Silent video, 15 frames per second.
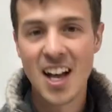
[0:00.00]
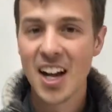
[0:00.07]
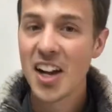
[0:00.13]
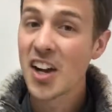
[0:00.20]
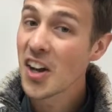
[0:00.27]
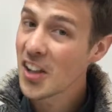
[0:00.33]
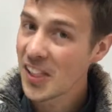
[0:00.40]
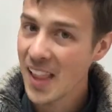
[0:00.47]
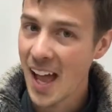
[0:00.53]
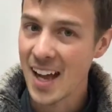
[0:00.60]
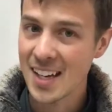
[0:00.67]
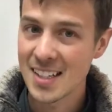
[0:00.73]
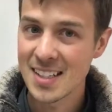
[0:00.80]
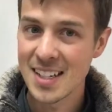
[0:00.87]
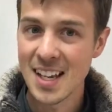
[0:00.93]

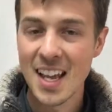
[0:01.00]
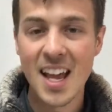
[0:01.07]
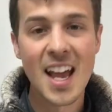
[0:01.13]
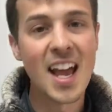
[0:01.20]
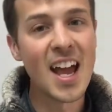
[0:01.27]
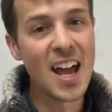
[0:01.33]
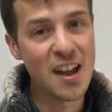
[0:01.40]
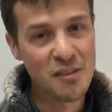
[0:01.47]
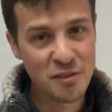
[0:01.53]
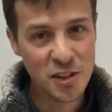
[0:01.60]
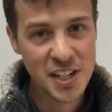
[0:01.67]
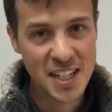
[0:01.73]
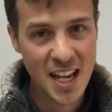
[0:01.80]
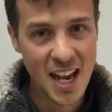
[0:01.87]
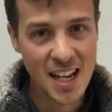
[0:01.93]
collect every
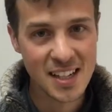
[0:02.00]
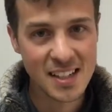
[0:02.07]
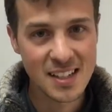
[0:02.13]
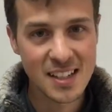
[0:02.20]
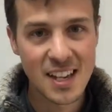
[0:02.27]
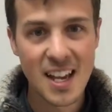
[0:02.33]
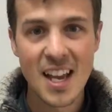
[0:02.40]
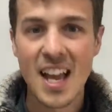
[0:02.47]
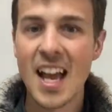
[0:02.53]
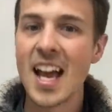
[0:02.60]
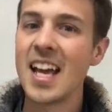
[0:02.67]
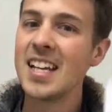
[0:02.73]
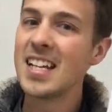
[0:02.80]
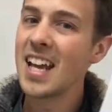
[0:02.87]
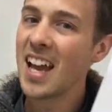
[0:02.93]
test
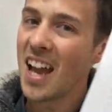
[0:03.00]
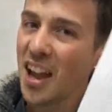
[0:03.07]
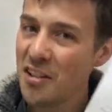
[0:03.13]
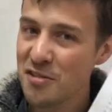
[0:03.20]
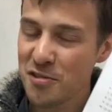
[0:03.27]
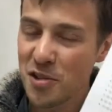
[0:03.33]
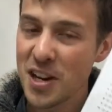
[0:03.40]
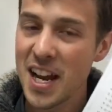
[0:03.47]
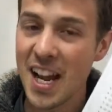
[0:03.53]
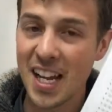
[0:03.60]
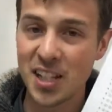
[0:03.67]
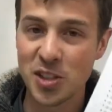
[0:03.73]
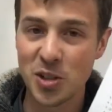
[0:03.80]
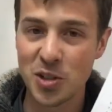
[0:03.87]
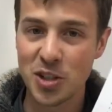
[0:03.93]
and every
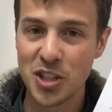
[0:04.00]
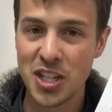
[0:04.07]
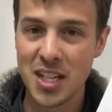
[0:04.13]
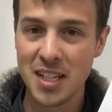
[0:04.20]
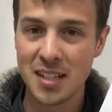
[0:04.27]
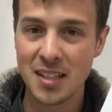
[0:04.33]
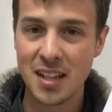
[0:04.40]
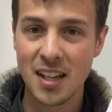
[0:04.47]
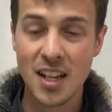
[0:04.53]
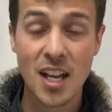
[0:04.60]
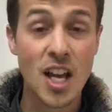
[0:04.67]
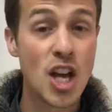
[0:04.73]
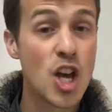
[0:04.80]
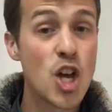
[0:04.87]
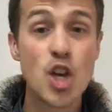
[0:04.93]
answer sheet.
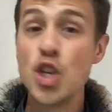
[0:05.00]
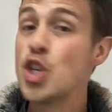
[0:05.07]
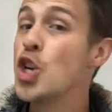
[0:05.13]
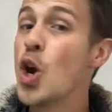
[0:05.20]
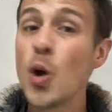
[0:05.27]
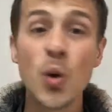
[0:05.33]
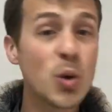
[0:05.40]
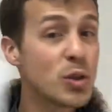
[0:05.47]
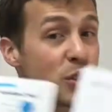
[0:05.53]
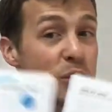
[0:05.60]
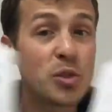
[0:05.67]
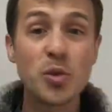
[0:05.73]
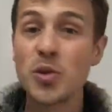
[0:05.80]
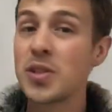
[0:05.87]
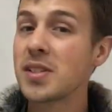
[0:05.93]
No
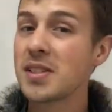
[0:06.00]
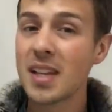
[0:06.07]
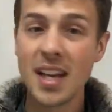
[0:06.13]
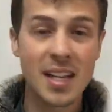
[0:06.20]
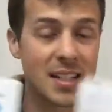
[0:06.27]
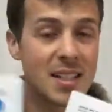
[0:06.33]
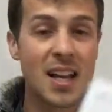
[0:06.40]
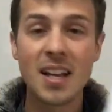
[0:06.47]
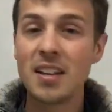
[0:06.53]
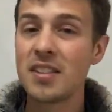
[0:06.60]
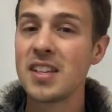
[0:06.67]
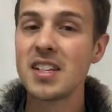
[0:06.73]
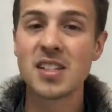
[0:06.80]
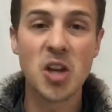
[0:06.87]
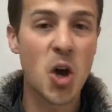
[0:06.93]
students can take
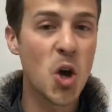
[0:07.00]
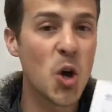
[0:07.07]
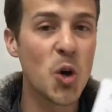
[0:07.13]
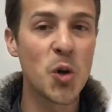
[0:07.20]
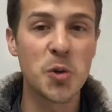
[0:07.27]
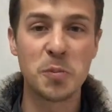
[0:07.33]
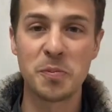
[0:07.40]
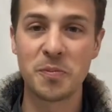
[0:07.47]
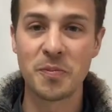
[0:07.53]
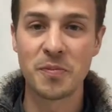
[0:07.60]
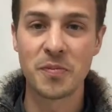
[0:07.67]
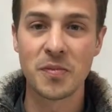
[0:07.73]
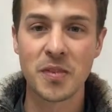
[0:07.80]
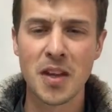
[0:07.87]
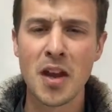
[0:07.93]
these home.
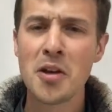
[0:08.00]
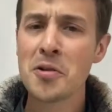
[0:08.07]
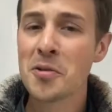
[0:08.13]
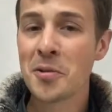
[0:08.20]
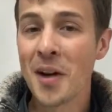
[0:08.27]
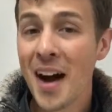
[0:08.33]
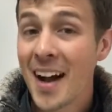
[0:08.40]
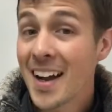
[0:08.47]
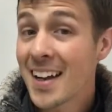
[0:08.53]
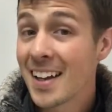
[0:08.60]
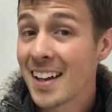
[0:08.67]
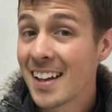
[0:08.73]
Why?